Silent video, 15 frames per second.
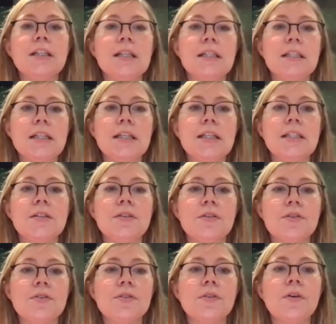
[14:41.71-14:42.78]
testing is
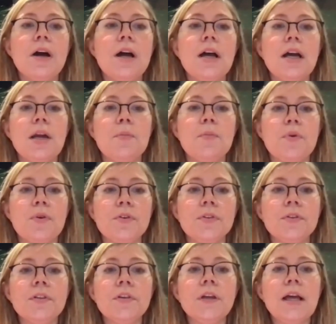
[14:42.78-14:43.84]
also
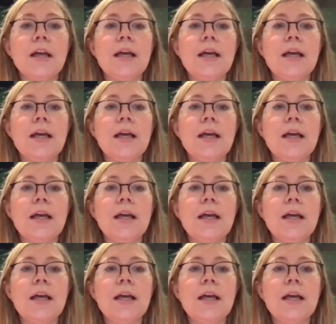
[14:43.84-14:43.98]
important,